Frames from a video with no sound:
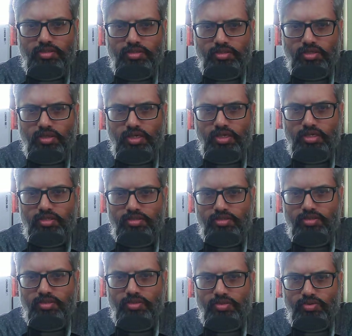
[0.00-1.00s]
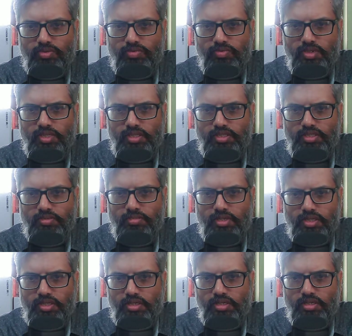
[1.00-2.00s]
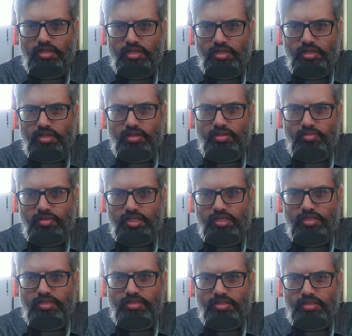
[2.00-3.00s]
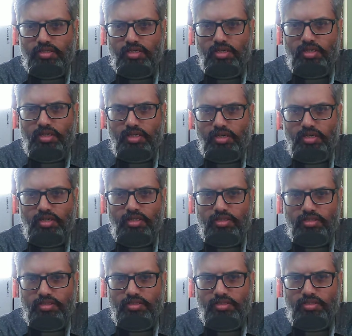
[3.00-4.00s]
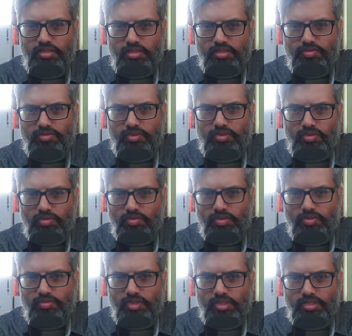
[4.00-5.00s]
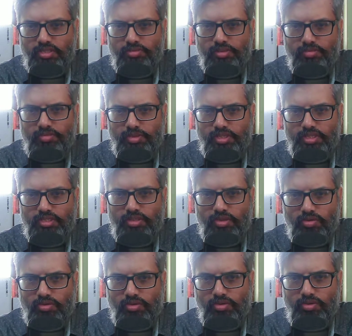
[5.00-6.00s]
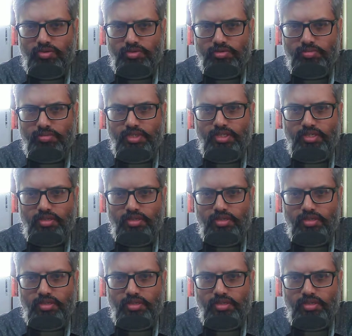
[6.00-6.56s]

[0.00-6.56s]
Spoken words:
Reliance Jio 5G beta trial begins in Delhi and other cities with over 1 Gbps download speed.